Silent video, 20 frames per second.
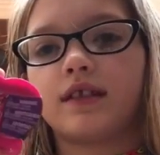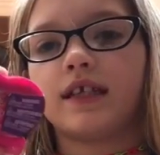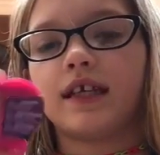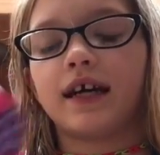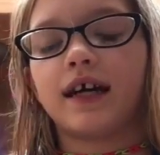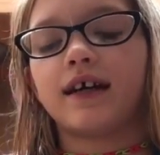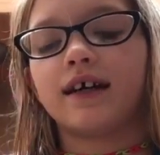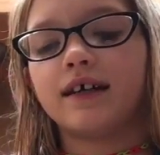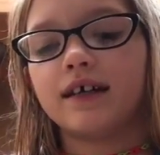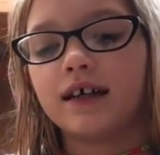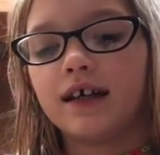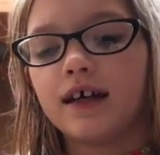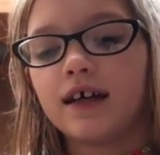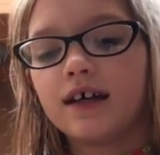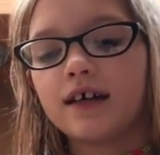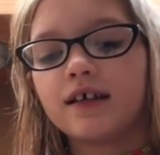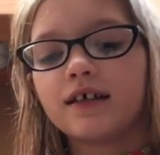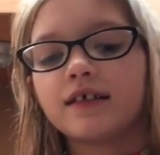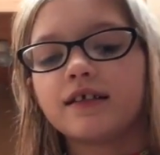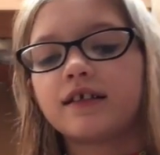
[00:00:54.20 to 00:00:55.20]
Yeah.
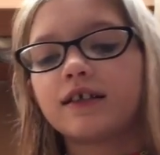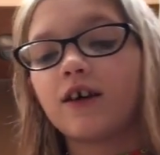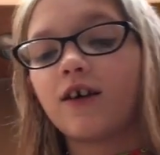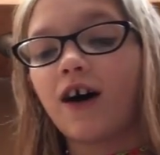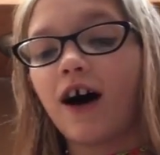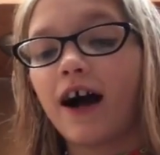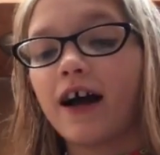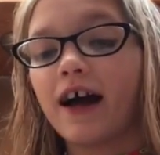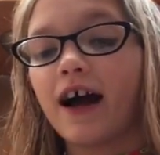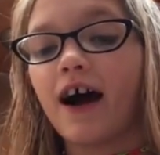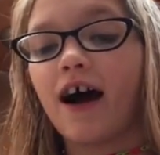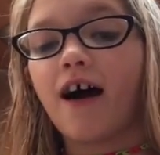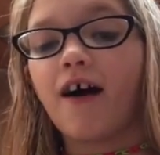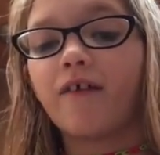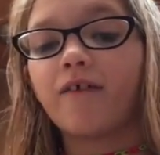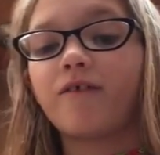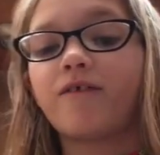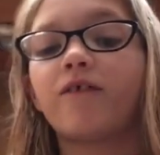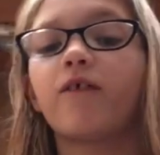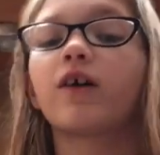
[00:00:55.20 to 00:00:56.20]
So I
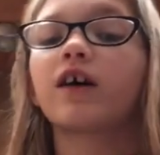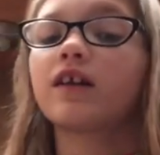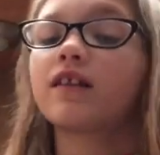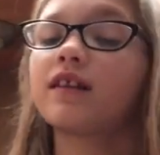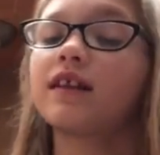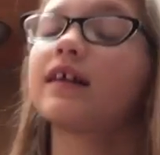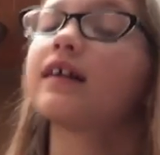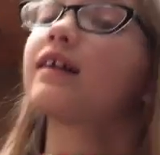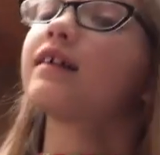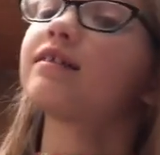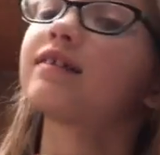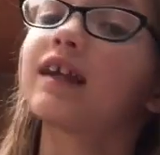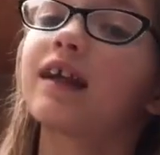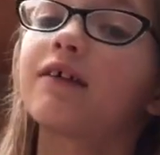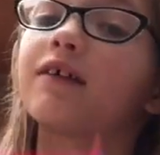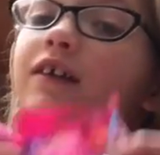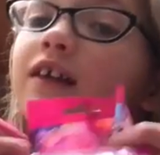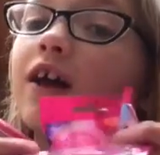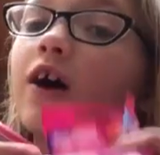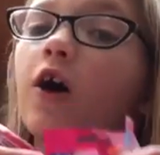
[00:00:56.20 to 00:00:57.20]
have 4 things that
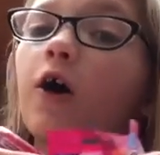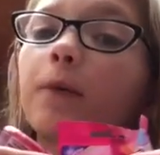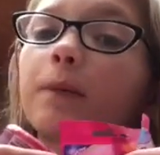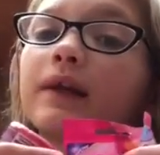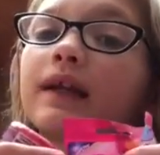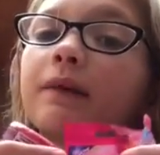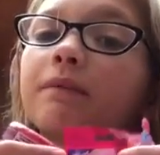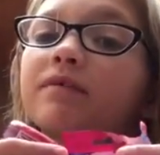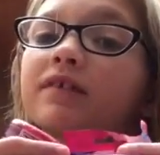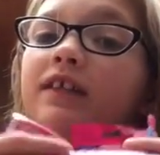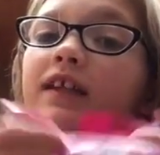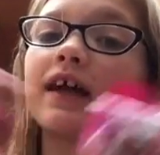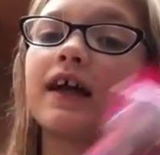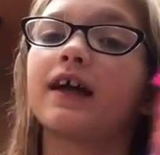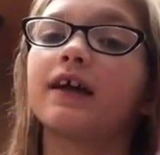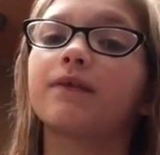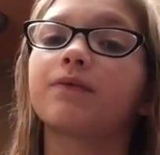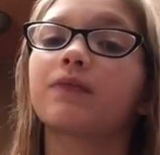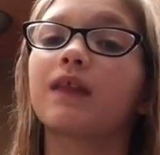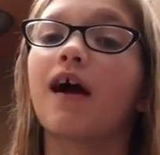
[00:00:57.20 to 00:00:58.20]
I'm gonna open up
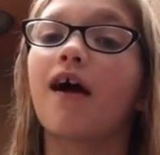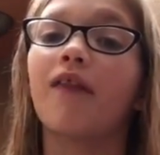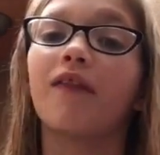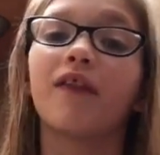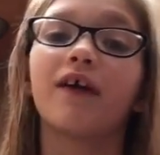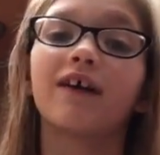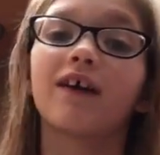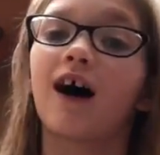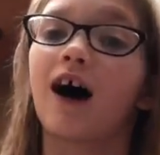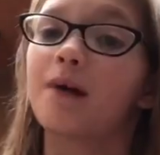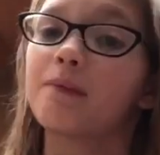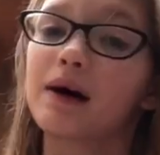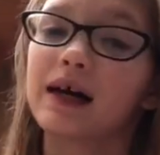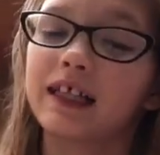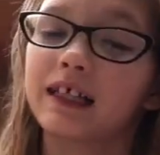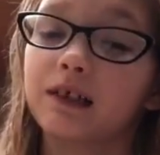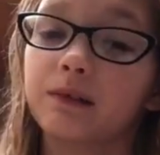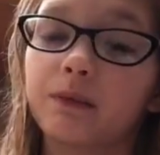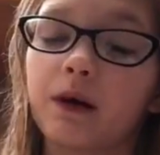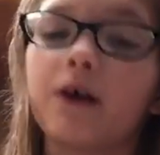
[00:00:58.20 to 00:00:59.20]
today, and they're all
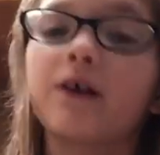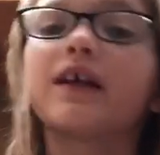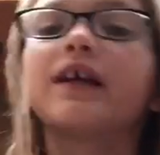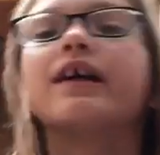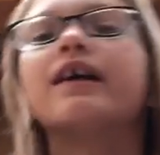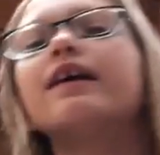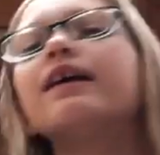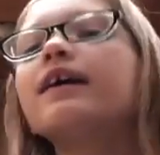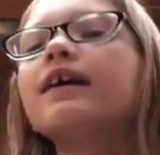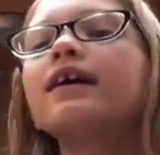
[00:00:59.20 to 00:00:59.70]
My Little Pony.